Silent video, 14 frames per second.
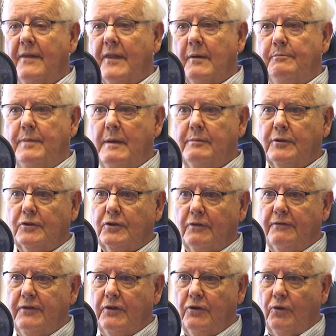the biblical
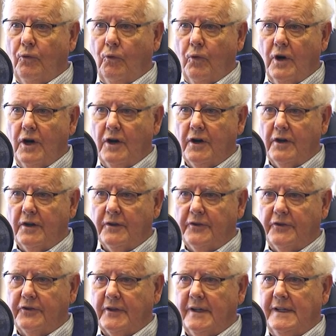view of
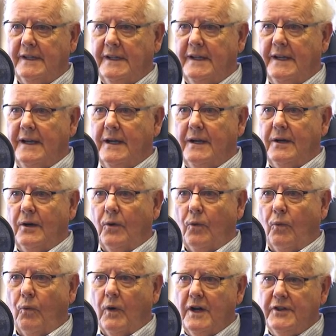words
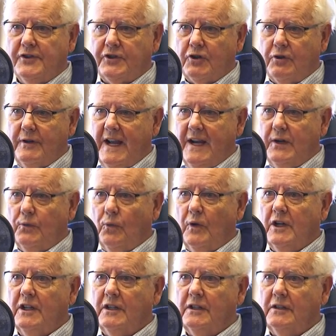words create
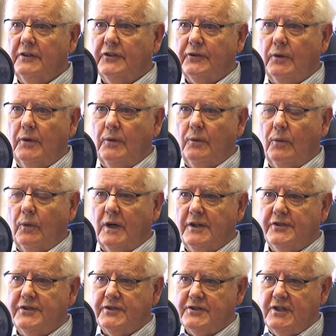worlds,
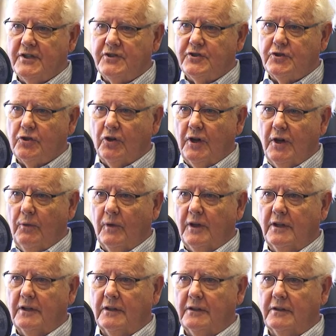words destroy
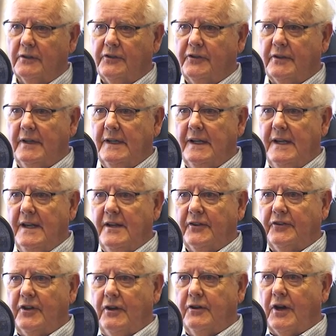worlds.
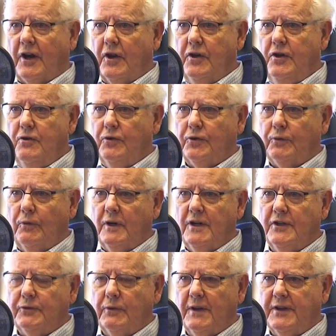So you've got to use
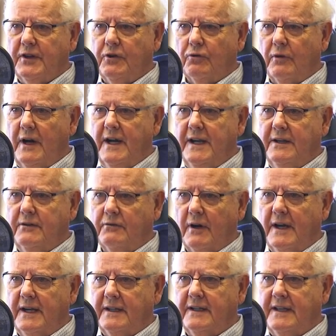words with great,
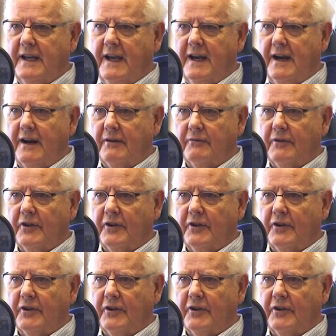great care and